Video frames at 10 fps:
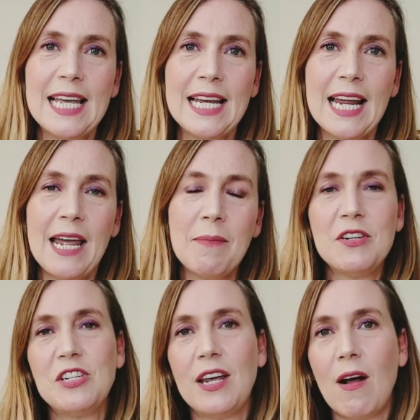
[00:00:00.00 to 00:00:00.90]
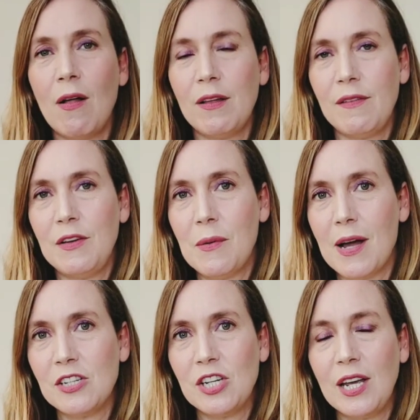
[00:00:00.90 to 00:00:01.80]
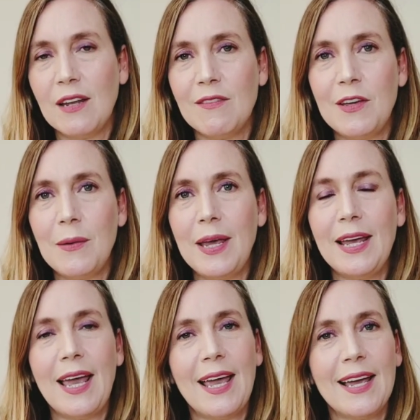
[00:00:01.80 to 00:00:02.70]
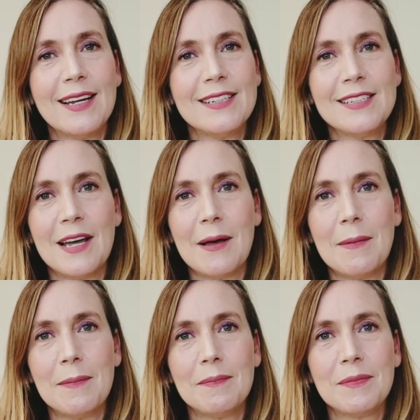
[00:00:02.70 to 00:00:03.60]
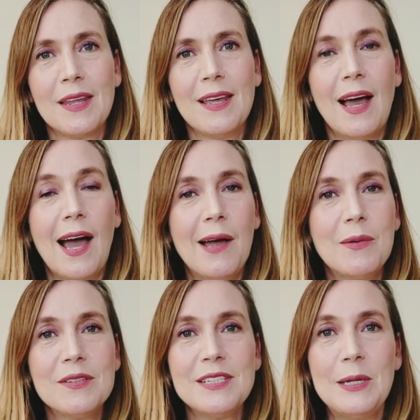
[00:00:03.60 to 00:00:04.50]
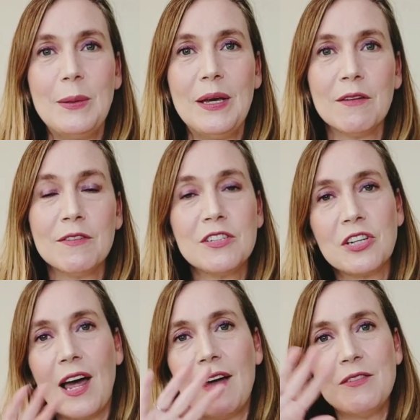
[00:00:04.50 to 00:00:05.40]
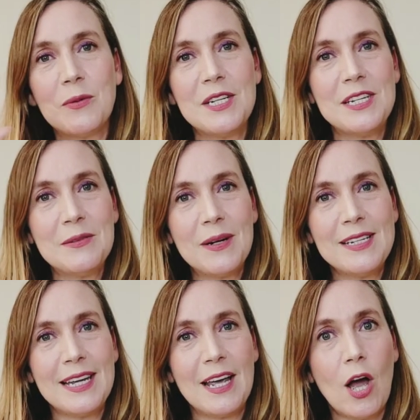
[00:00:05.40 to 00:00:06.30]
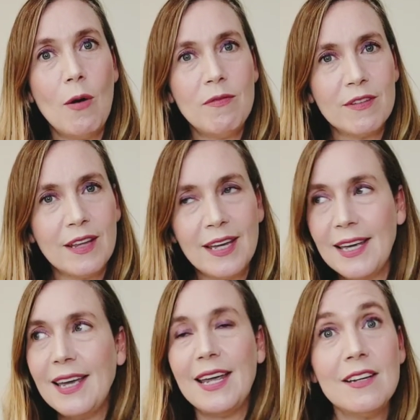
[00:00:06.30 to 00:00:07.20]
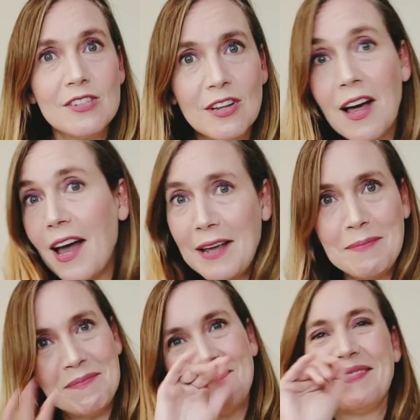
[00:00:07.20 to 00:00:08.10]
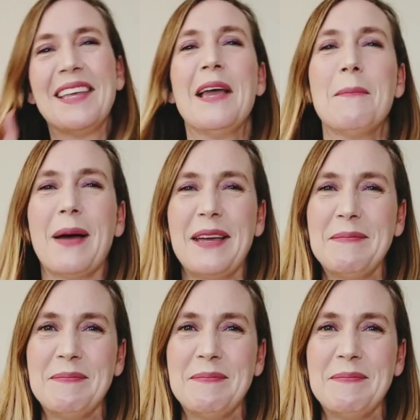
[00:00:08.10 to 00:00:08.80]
and I appreciate all of you watching and viewing, and I will see you here for July of 2020, hopefully in July. Bye.